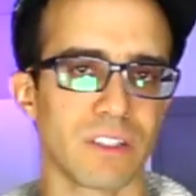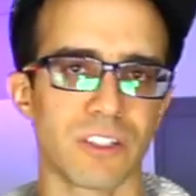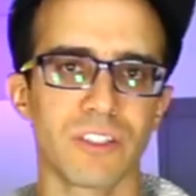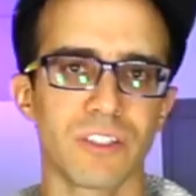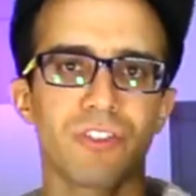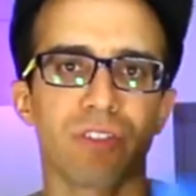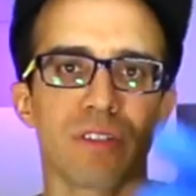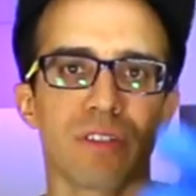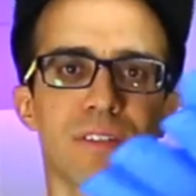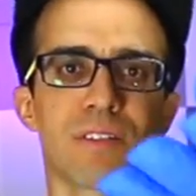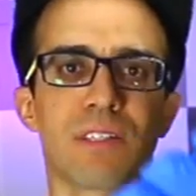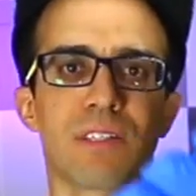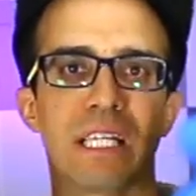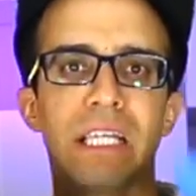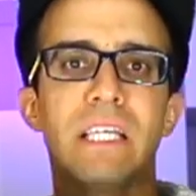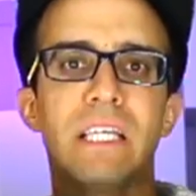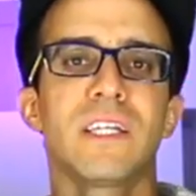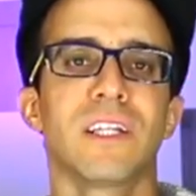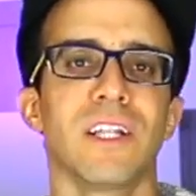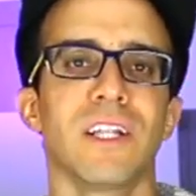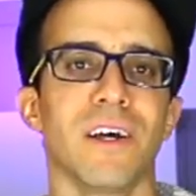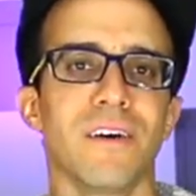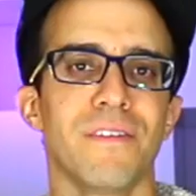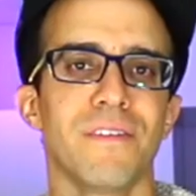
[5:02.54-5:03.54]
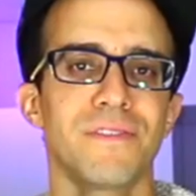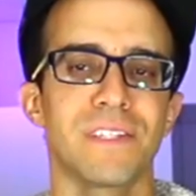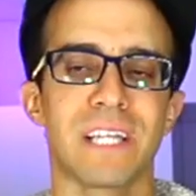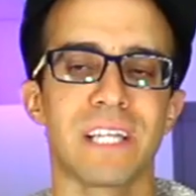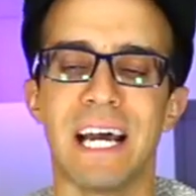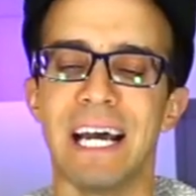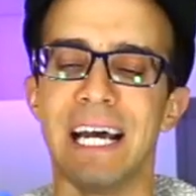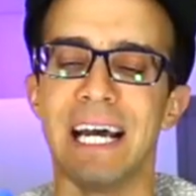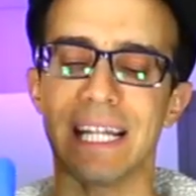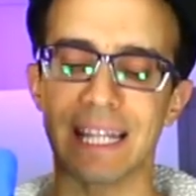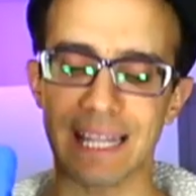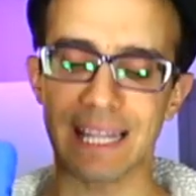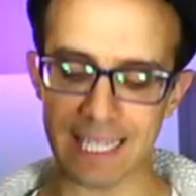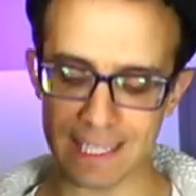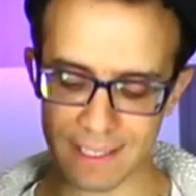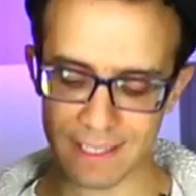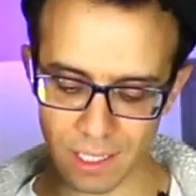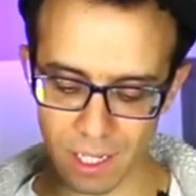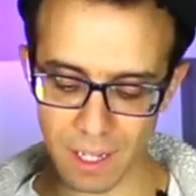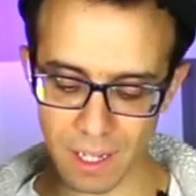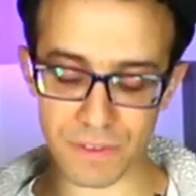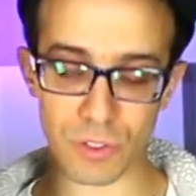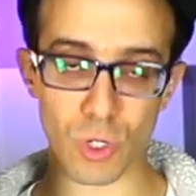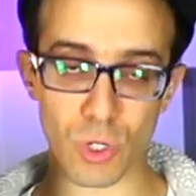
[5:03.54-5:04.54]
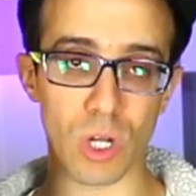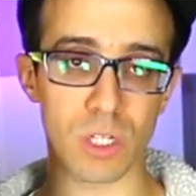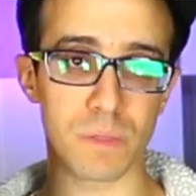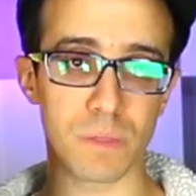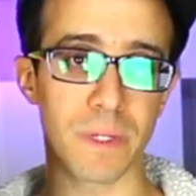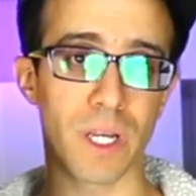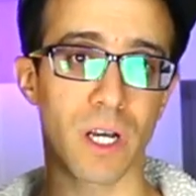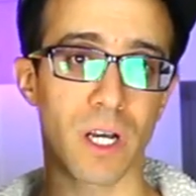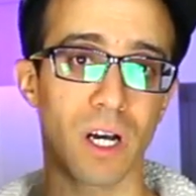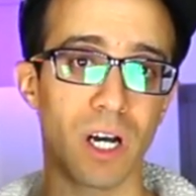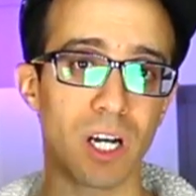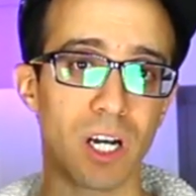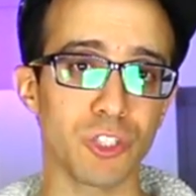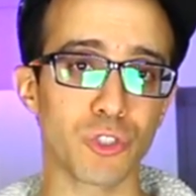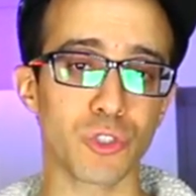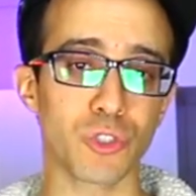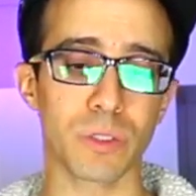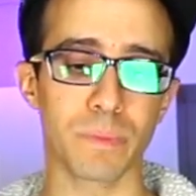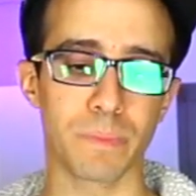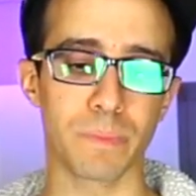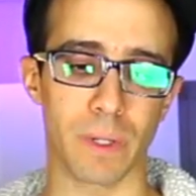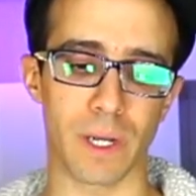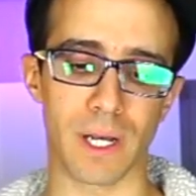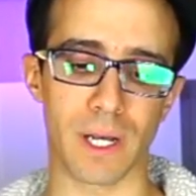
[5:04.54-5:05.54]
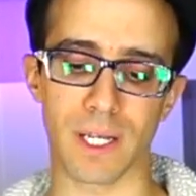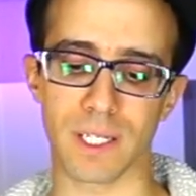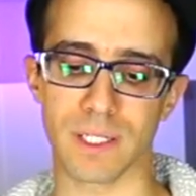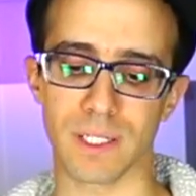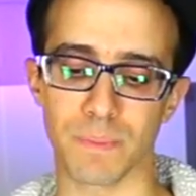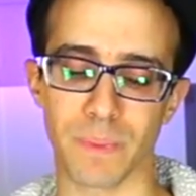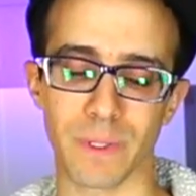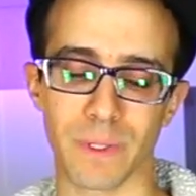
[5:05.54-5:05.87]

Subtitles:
aren't just ski gloves. These gloves cost me $100